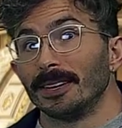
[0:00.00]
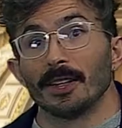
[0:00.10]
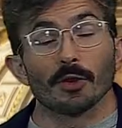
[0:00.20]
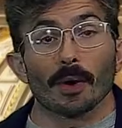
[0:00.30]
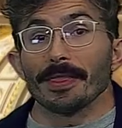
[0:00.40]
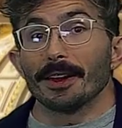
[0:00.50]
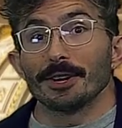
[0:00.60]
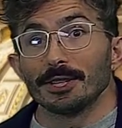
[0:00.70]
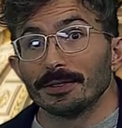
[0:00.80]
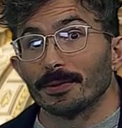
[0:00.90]
the one they
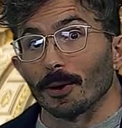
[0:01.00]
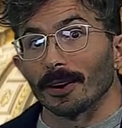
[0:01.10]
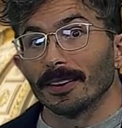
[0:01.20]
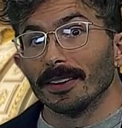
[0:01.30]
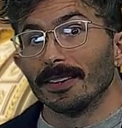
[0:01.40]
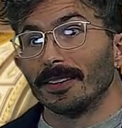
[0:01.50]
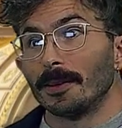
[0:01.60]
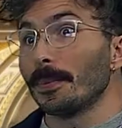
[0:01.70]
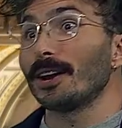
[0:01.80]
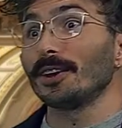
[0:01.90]
couldn't afford,
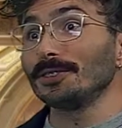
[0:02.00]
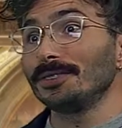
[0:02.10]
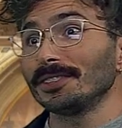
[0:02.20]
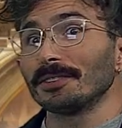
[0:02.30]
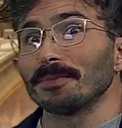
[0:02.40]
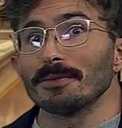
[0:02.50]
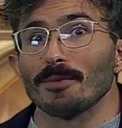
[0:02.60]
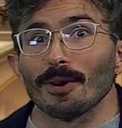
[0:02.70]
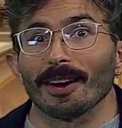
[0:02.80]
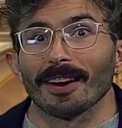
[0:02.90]
but it also does something
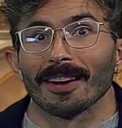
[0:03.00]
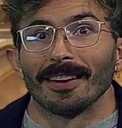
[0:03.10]
more.